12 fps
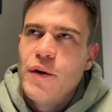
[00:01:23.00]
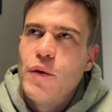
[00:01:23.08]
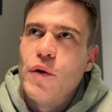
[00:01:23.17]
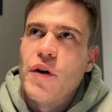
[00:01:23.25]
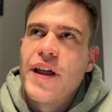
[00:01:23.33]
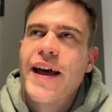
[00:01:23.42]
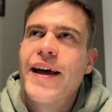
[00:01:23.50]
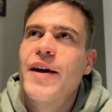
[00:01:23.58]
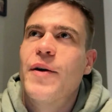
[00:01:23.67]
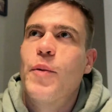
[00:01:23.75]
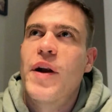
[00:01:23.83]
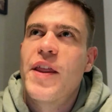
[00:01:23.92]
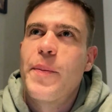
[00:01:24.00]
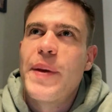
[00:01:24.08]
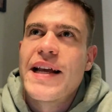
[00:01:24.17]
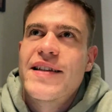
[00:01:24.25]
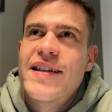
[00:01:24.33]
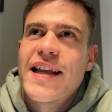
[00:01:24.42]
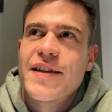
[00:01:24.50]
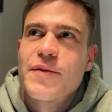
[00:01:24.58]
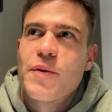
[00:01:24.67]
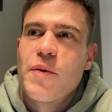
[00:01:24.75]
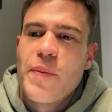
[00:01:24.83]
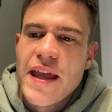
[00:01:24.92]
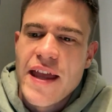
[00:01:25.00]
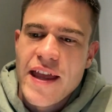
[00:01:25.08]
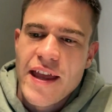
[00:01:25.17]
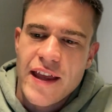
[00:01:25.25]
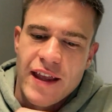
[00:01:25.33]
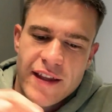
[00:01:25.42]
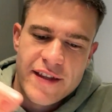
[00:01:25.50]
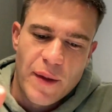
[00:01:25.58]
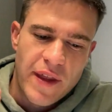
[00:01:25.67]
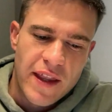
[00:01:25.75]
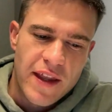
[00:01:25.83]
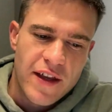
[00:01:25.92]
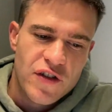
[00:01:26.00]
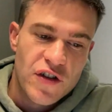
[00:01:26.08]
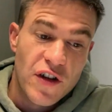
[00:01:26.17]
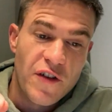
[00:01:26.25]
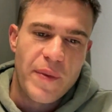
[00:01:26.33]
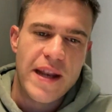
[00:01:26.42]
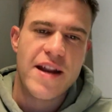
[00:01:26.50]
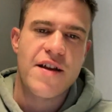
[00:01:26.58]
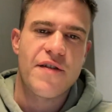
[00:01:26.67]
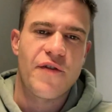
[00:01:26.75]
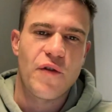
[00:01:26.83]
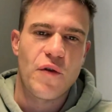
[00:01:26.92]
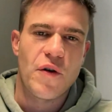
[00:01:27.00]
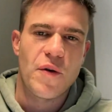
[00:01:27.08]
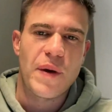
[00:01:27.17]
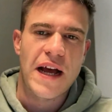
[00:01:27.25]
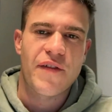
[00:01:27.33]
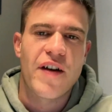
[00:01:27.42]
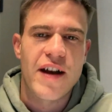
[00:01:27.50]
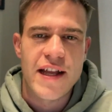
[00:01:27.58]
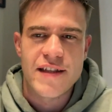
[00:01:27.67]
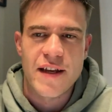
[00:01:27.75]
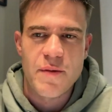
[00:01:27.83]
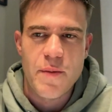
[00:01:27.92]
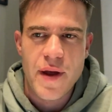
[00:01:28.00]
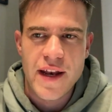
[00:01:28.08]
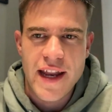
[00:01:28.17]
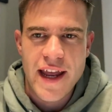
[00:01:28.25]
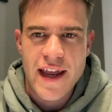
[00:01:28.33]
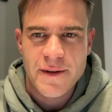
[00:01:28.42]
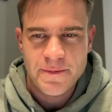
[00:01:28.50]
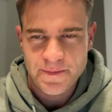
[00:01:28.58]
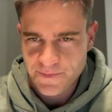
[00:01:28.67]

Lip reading: Or one of the biggest things will be something that should have been done for Black Friday, Cyber Monday